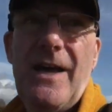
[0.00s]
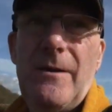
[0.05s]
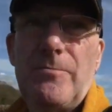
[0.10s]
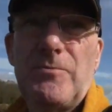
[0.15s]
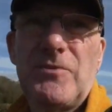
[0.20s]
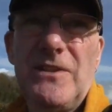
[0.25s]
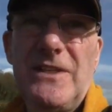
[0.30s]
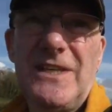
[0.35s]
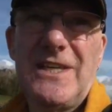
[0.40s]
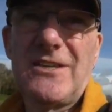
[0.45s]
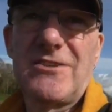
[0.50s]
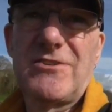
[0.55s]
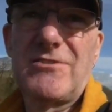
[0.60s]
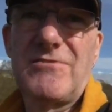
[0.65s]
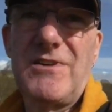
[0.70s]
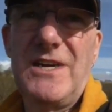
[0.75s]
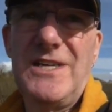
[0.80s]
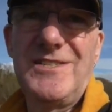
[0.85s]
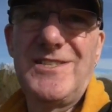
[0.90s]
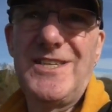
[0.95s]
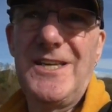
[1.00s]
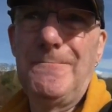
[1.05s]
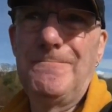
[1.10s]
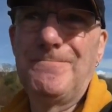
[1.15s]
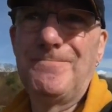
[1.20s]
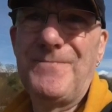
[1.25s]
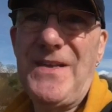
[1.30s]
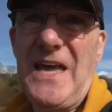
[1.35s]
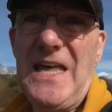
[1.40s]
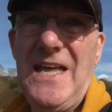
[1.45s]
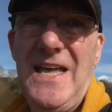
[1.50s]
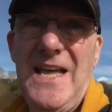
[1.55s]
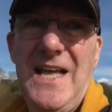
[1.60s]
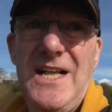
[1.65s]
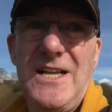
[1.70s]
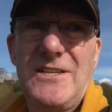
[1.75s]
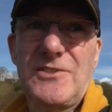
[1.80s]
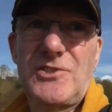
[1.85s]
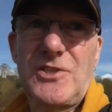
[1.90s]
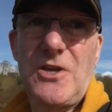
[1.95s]
Absolutely crazy.
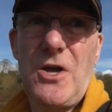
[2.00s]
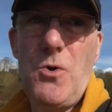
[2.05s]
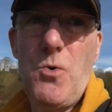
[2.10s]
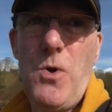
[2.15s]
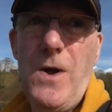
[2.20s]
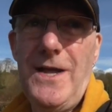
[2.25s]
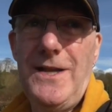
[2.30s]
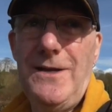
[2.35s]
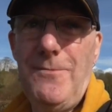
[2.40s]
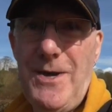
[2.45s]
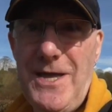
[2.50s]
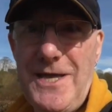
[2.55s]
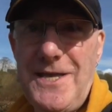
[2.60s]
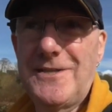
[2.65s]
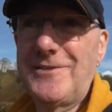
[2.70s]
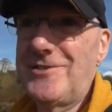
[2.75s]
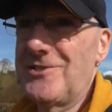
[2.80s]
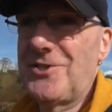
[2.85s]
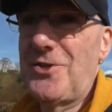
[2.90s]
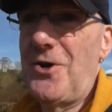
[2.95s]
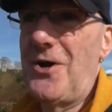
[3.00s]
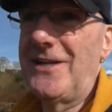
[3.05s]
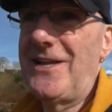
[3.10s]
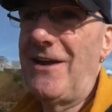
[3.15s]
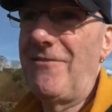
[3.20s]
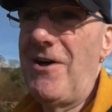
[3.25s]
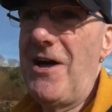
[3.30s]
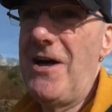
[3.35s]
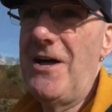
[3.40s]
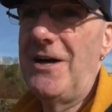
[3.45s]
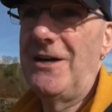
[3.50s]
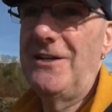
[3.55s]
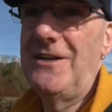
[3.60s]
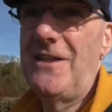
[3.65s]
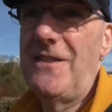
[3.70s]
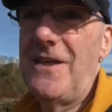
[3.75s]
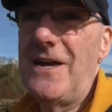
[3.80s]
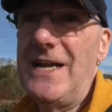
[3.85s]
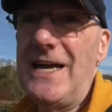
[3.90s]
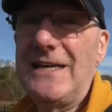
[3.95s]
So, anyway, just thought I'd have
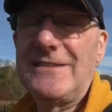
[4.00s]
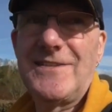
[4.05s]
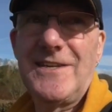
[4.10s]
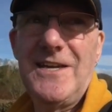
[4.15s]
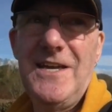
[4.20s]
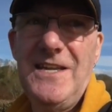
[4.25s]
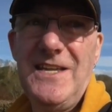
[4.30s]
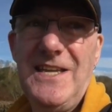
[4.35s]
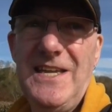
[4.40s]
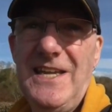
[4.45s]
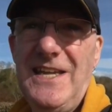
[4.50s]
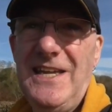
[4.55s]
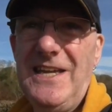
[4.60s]
another natter.